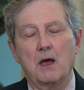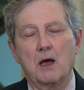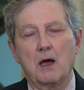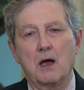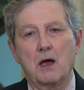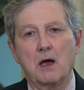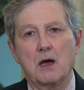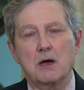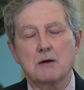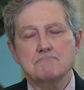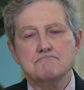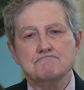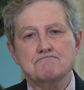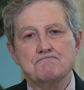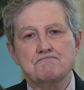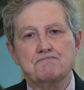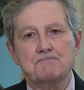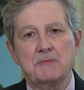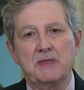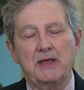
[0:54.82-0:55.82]
Um,
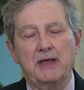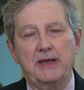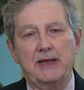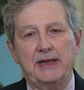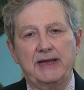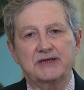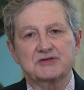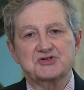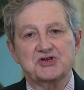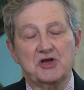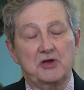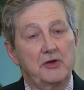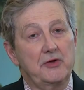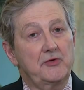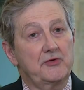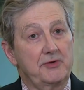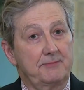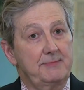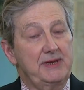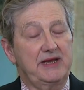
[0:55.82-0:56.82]
it's
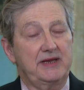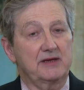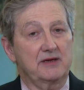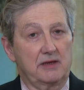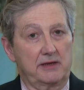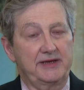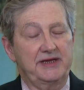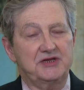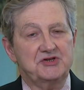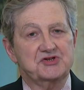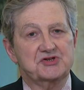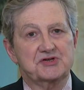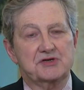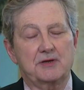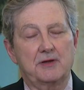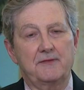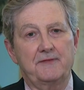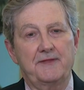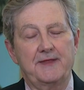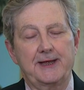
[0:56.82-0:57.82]
clear to me, at
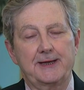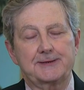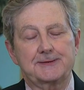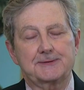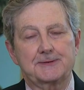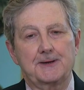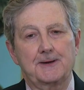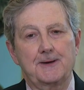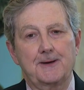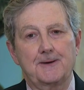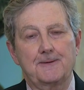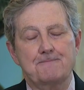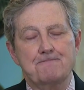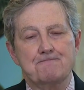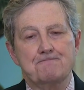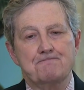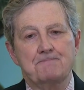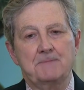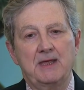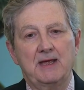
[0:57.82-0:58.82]
least, that. Uh,
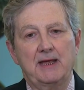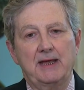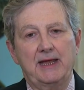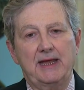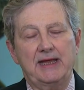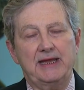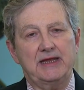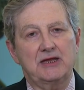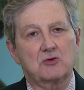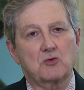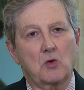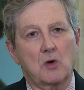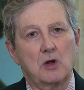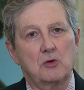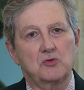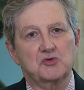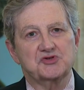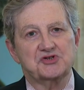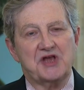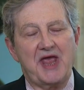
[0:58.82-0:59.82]
he
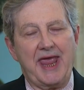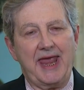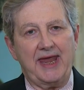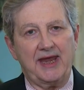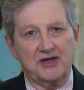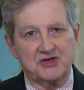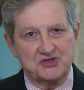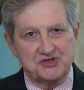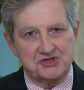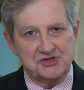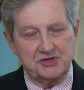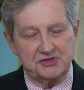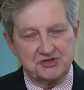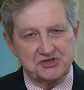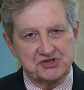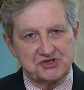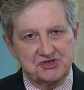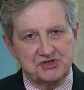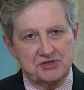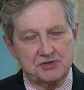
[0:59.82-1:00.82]
grows
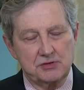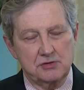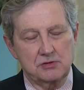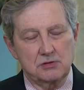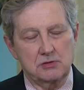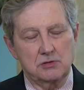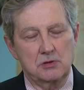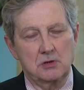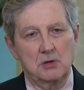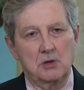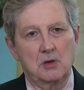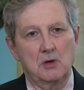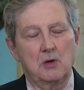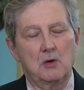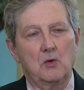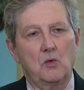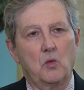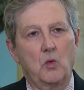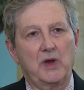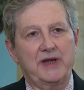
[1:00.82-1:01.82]
anxious
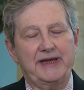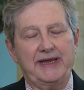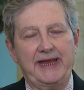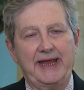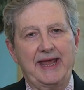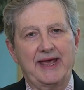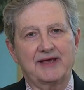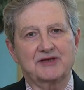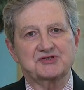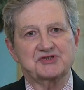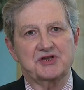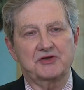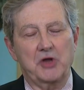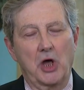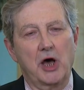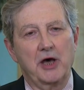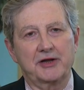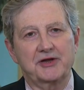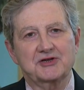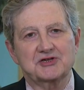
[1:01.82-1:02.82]
when he has
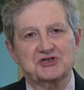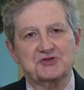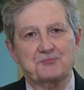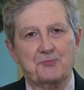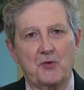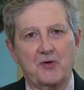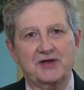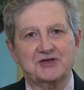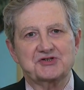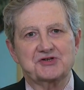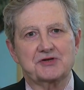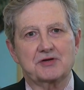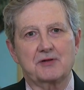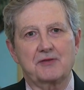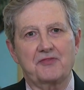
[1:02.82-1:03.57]
an unexpressed